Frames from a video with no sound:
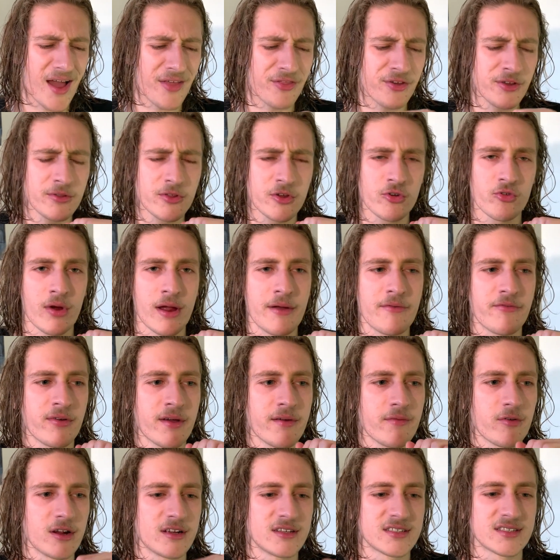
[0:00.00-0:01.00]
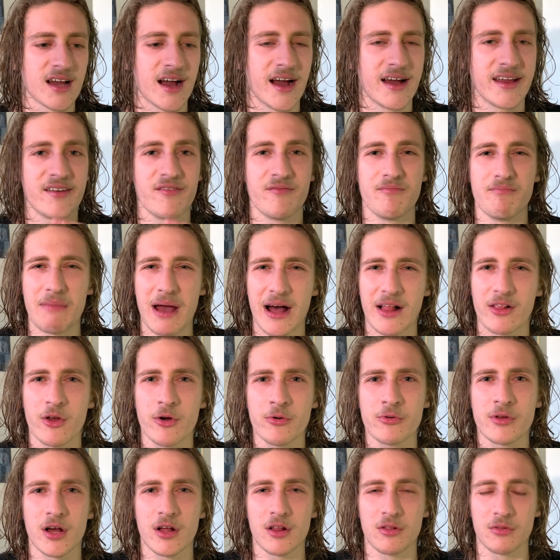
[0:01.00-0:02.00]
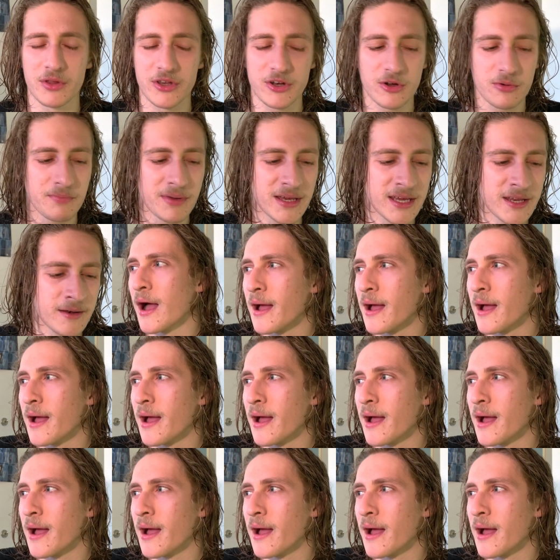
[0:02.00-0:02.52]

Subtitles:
think the grape flavor has kind of mellowed a little bit.